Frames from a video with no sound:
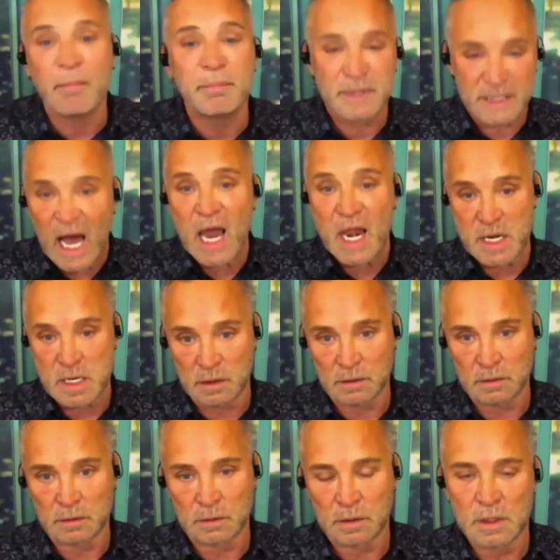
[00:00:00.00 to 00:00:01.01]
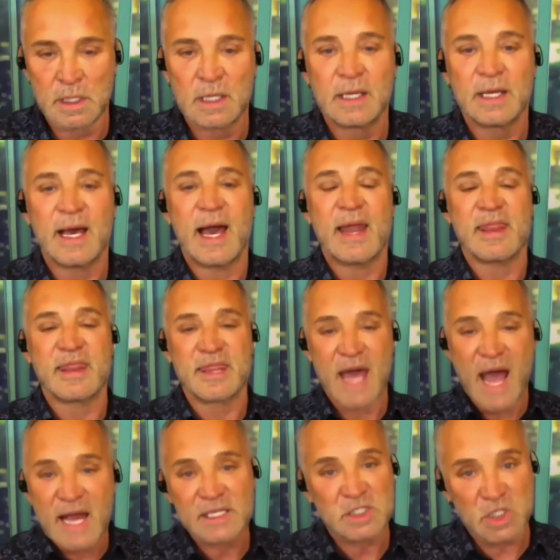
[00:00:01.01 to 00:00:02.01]
done. And
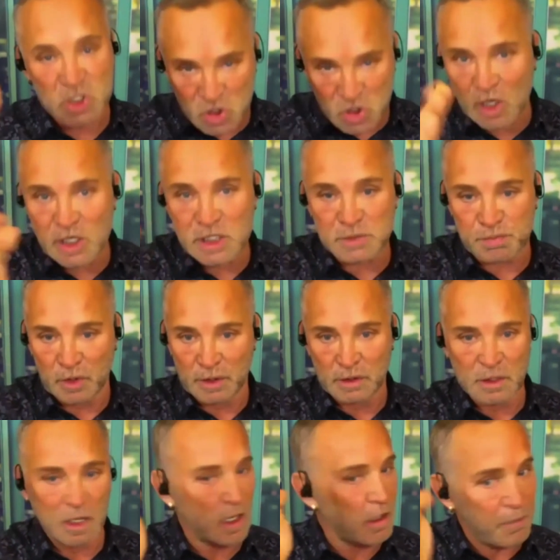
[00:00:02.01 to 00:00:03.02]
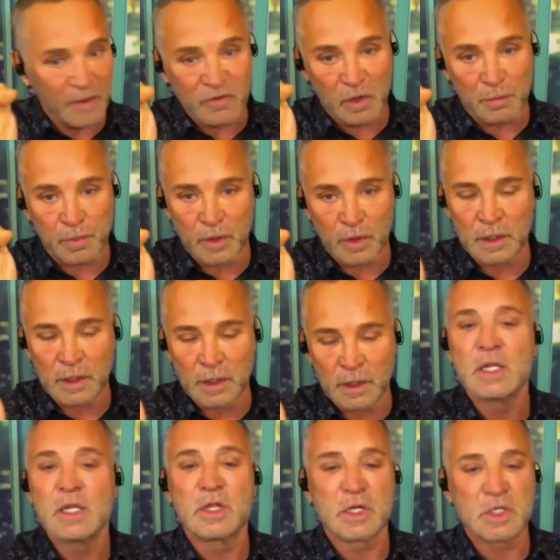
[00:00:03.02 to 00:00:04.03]
that's the choice point, not the pivotal point,
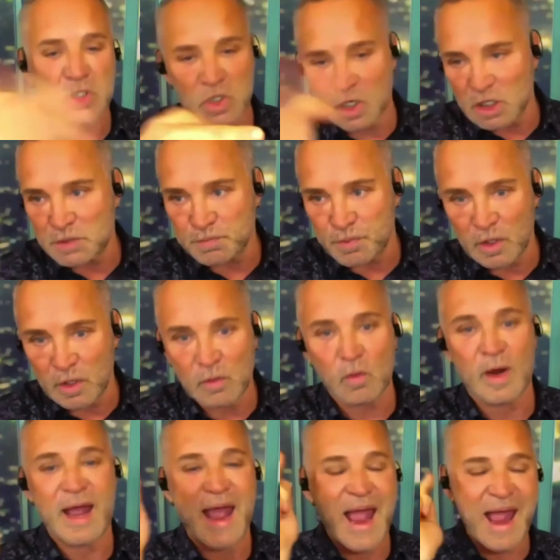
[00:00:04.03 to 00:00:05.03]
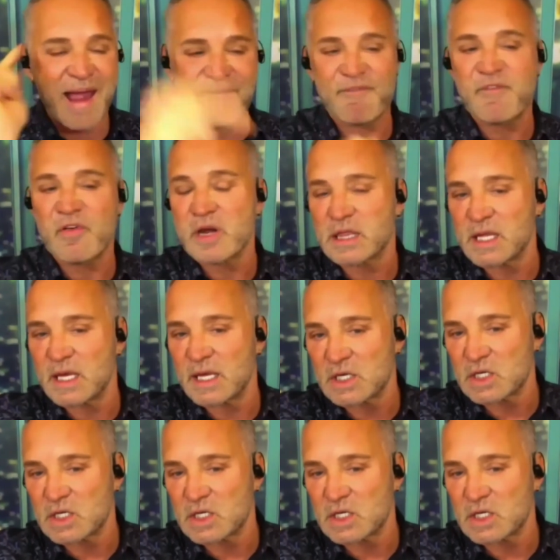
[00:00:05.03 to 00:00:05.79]
the choice point where everything